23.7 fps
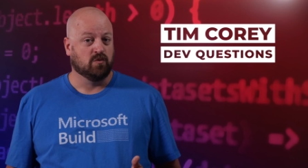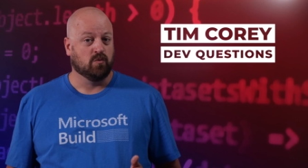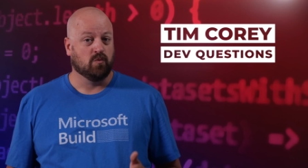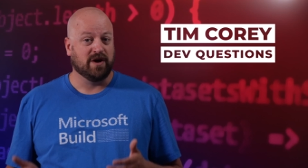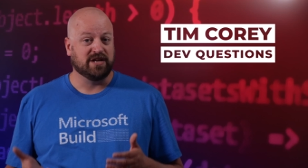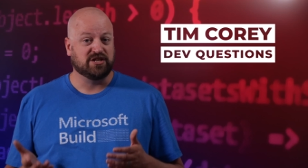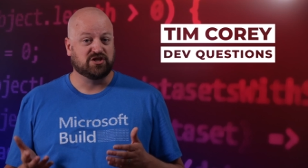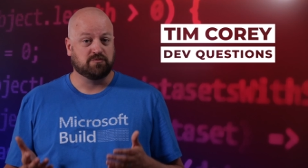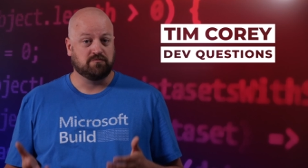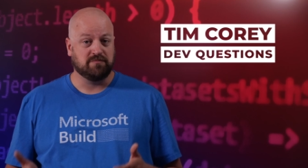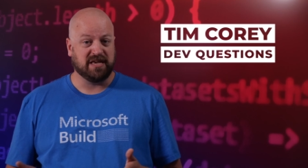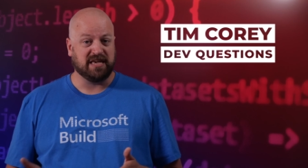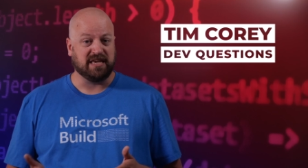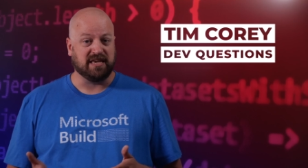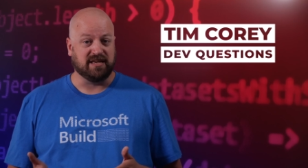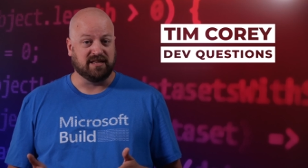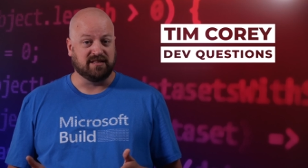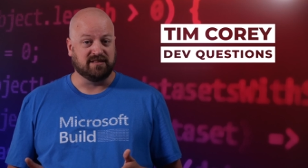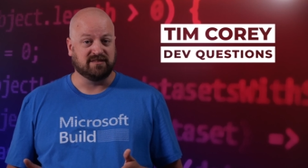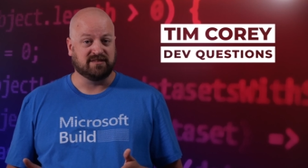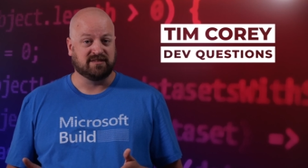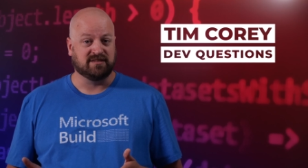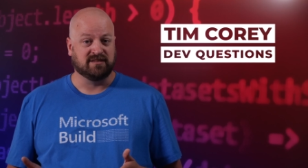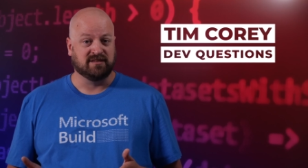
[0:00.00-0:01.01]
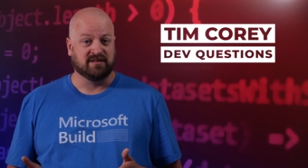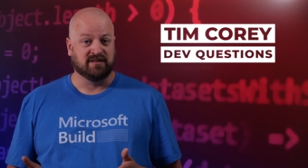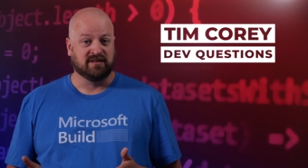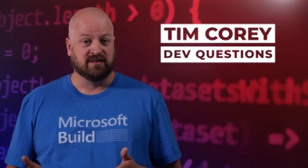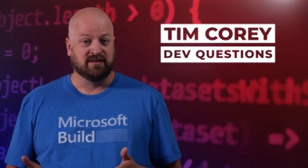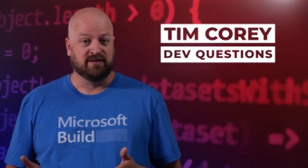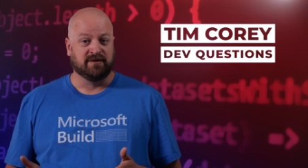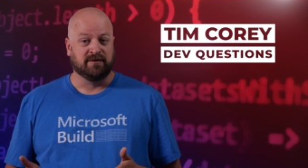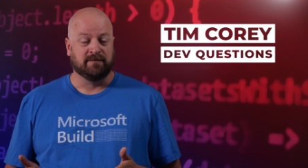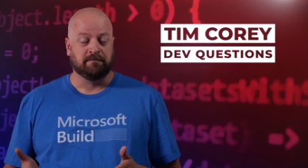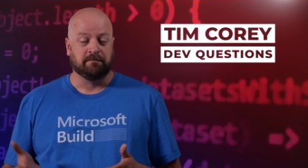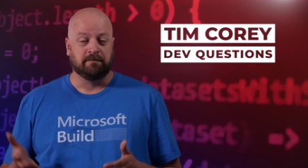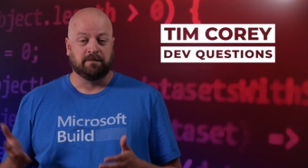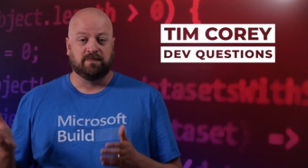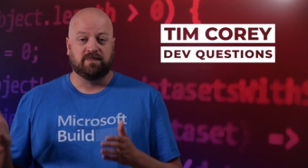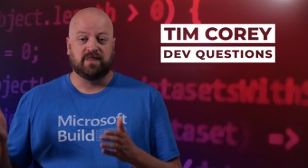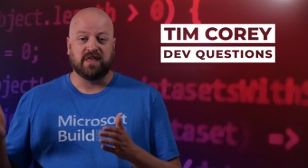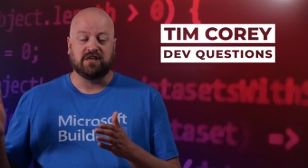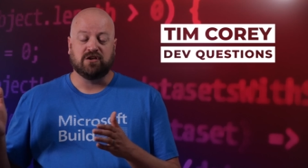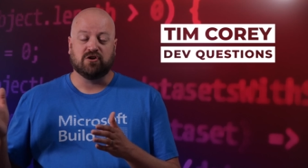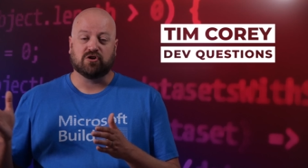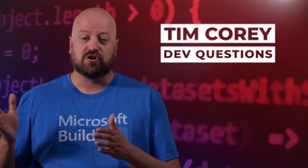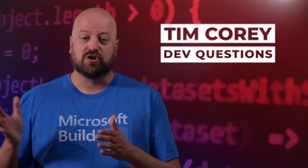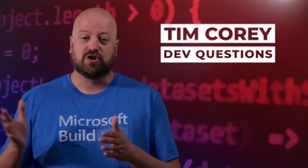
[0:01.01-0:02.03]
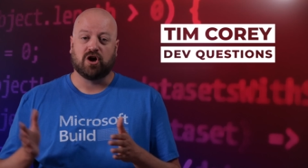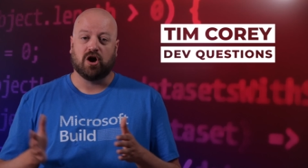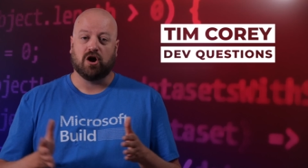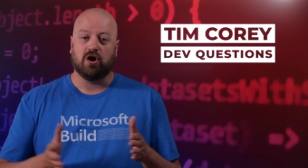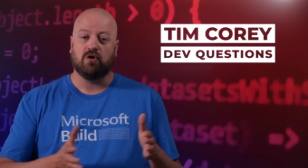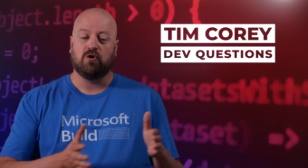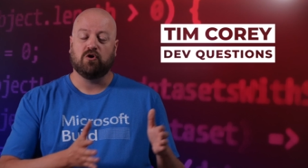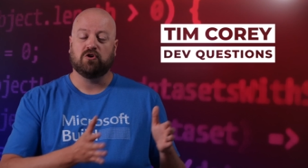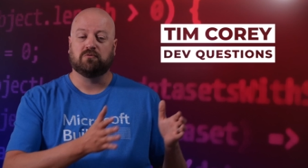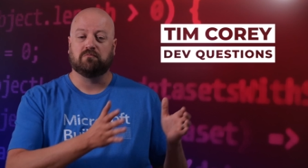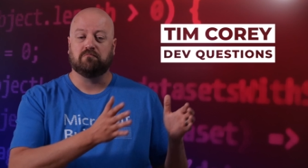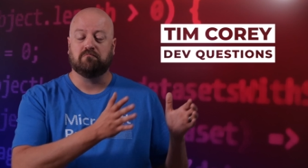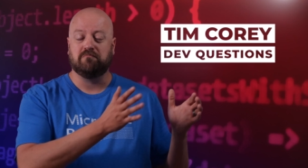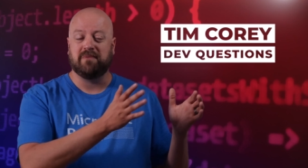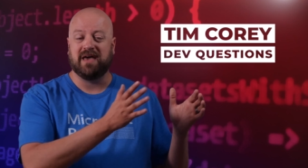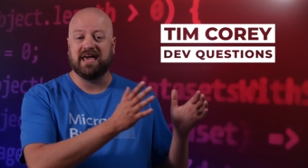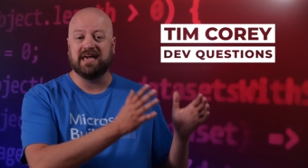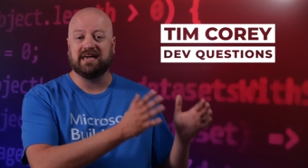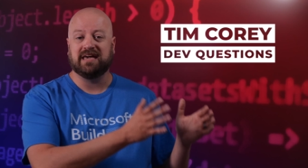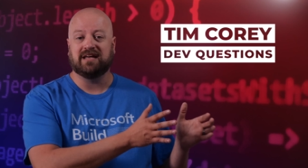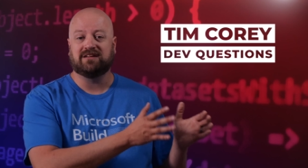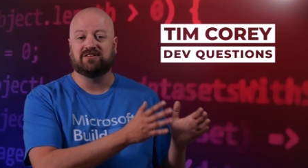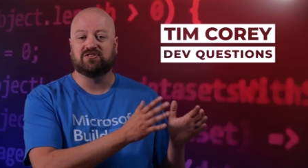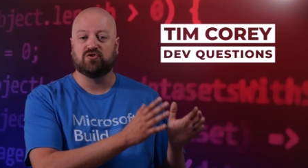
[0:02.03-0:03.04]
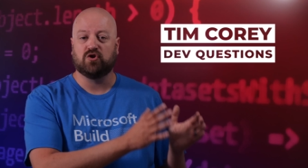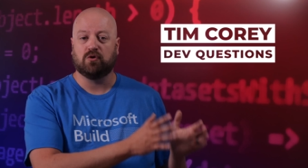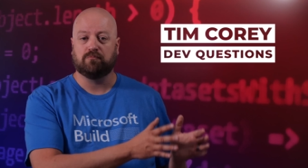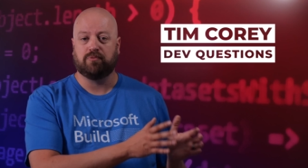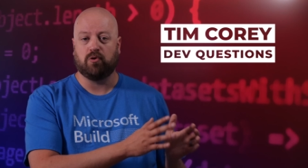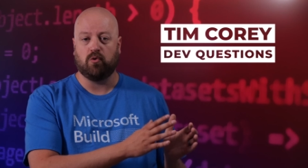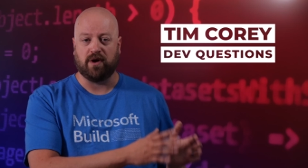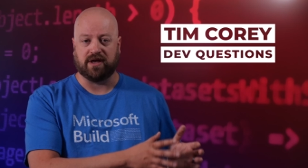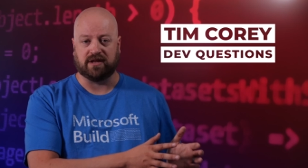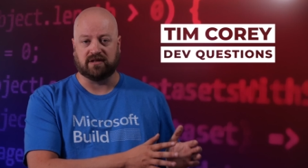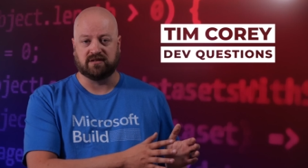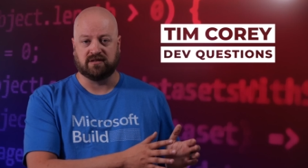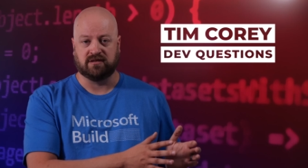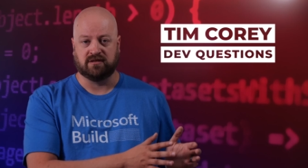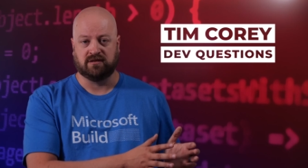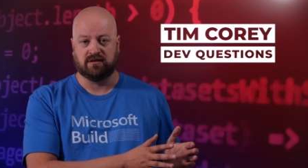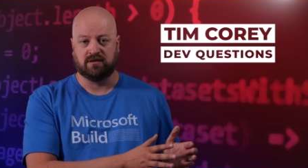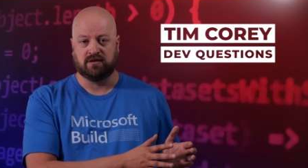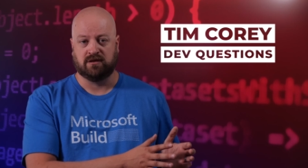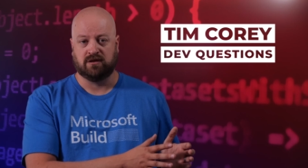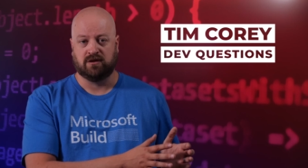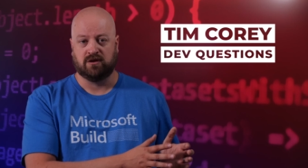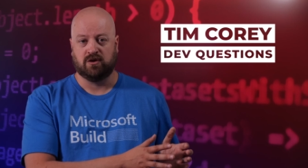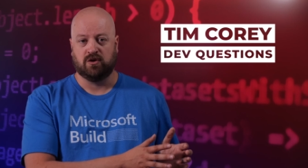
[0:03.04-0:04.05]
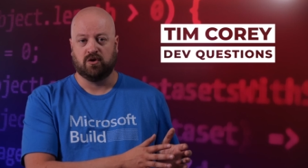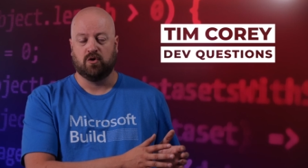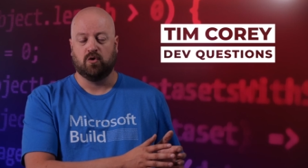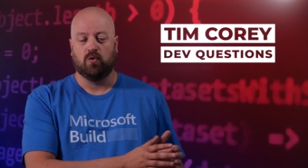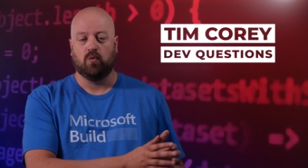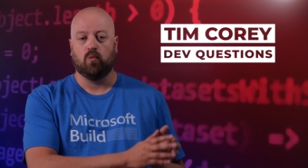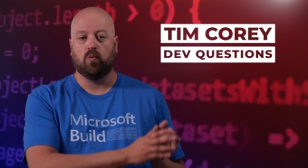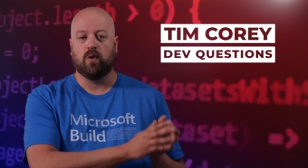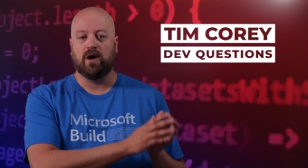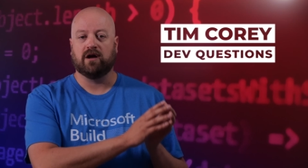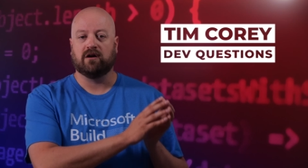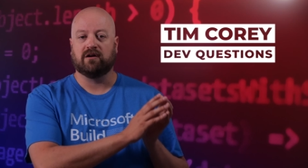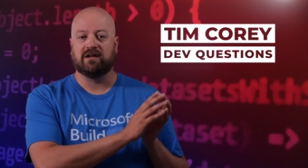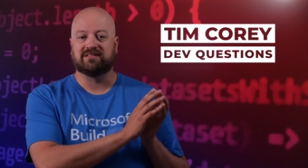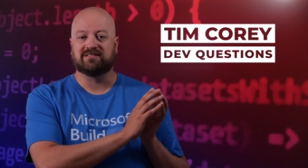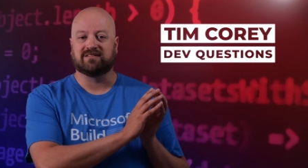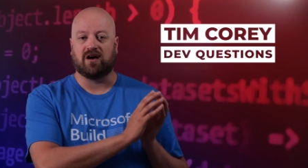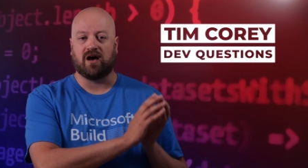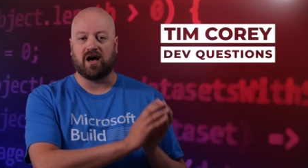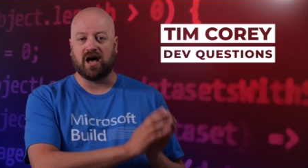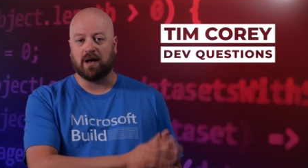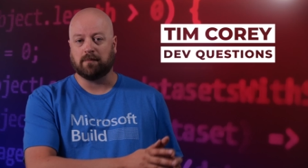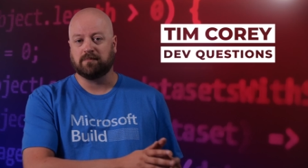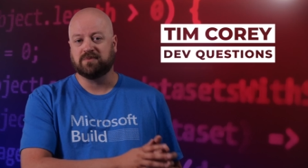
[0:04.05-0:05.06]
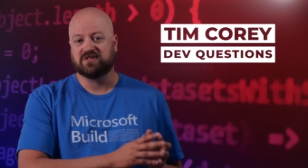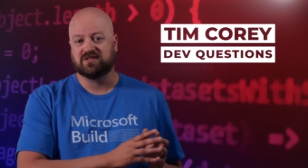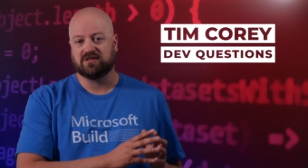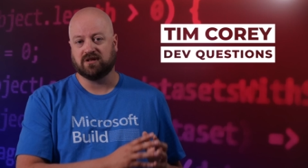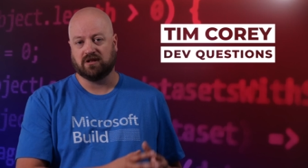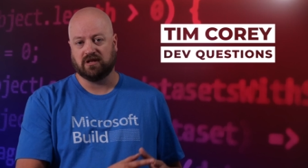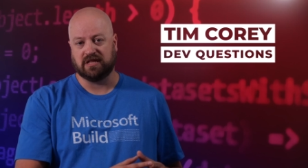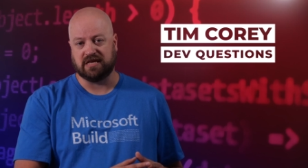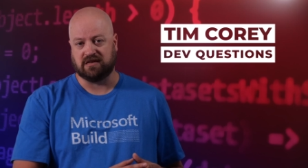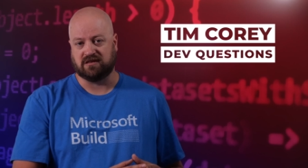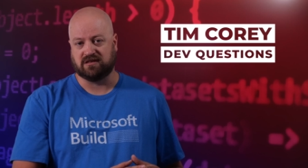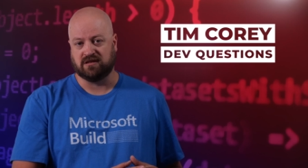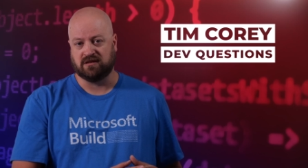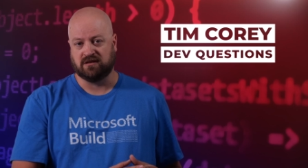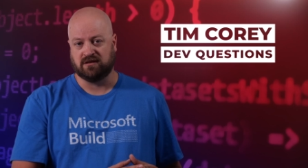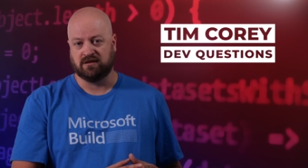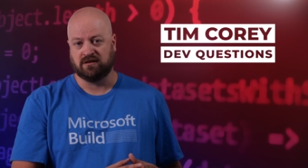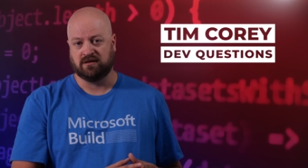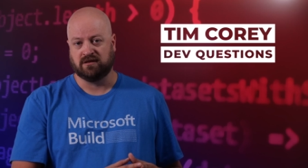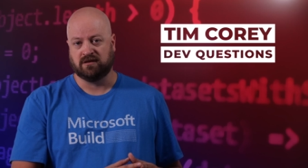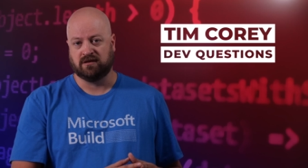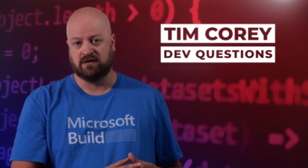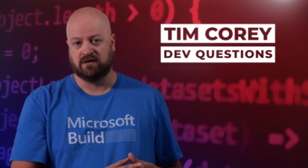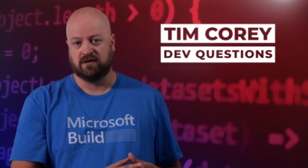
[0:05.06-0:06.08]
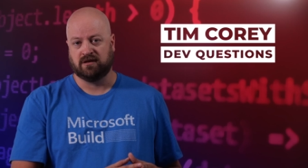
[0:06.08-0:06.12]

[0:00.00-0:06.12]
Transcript: which means that your code may get to a point where it's obsolete.